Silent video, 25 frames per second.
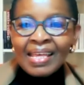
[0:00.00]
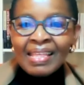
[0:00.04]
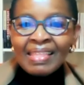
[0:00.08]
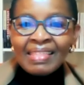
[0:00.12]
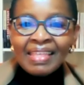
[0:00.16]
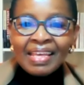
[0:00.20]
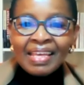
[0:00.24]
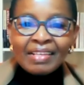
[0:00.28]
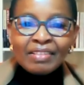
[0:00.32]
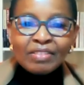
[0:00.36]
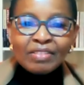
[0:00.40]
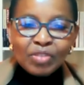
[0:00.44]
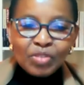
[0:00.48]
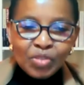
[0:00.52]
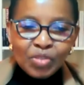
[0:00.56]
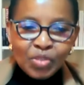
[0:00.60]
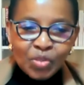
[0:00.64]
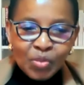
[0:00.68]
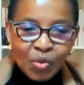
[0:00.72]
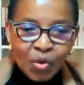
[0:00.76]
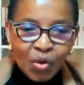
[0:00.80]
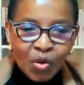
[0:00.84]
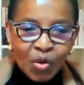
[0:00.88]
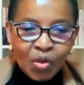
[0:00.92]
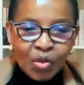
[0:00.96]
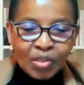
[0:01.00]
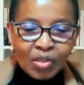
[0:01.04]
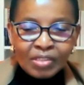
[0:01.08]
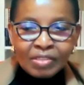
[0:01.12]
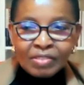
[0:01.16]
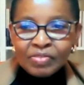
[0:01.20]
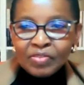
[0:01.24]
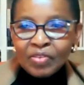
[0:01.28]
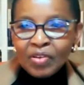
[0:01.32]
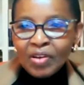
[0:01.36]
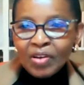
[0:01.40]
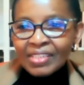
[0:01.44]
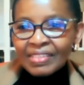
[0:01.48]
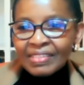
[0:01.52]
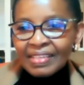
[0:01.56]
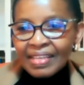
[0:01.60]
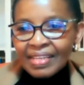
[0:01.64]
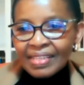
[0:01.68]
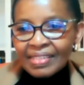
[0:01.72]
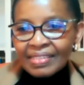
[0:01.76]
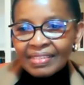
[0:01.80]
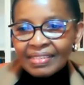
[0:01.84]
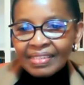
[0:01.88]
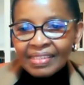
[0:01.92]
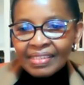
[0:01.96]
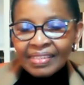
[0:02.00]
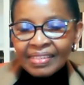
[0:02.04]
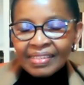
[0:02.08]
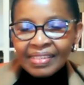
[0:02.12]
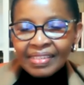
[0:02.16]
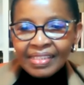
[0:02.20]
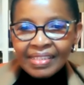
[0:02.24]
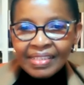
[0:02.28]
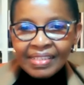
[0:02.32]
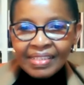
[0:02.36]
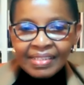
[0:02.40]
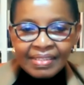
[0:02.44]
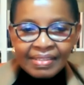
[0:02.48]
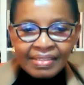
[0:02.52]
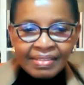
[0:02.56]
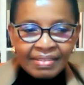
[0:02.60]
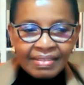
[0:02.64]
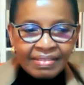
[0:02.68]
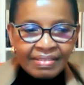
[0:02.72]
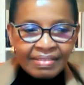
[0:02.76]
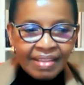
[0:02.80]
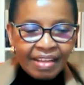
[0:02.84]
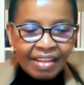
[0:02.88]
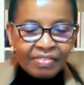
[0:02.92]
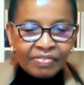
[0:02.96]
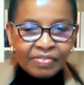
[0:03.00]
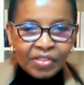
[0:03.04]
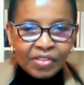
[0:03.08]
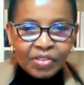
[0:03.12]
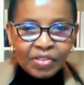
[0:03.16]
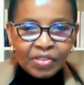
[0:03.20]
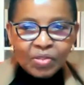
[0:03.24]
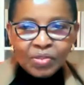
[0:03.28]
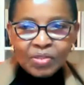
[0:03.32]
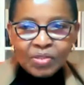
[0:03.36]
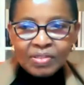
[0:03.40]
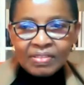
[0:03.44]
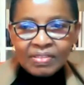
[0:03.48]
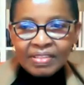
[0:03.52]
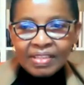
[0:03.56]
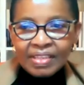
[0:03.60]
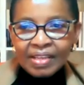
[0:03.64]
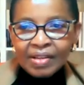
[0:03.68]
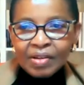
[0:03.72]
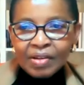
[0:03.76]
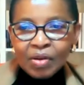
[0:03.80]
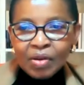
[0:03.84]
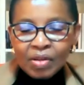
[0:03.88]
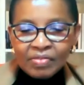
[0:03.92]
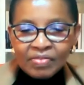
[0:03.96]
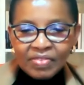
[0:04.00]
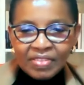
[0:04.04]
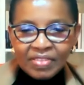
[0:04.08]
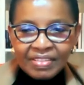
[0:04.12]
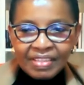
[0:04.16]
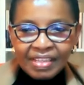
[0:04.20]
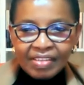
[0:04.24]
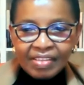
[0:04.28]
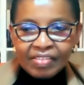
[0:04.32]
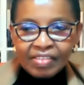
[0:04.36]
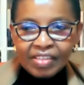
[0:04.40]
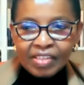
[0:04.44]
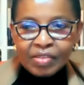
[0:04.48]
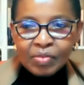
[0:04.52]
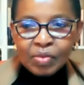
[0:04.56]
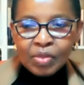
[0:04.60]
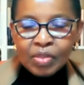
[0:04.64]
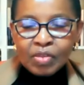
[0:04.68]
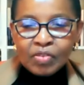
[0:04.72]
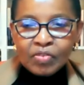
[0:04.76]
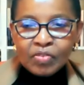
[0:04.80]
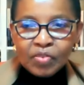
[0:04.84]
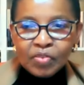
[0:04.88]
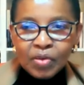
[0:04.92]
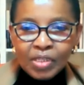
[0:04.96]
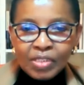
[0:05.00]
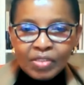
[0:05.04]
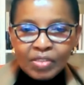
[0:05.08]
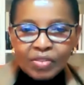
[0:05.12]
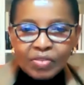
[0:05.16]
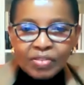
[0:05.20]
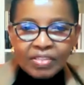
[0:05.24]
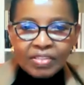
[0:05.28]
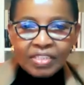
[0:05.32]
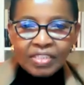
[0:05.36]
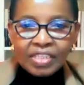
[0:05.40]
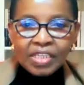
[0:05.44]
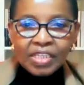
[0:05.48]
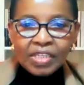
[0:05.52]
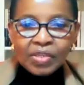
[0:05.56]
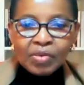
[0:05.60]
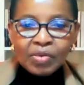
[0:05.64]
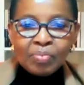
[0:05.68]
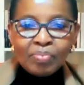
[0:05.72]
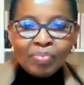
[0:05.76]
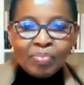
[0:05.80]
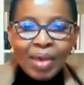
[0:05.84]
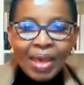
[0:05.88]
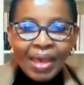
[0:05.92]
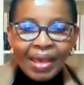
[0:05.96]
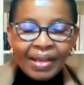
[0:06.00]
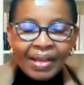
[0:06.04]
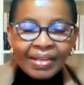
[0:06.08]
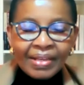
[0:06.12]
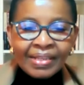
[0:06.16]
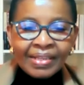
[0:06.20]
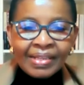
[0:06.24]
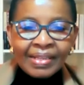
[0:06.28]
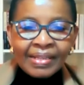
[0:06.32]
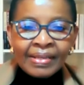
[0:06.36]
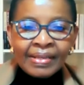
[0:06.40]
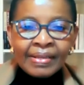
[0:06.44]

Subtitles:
Thanks to you all for attending this afternoon's conversation. We look forward to seeing you back.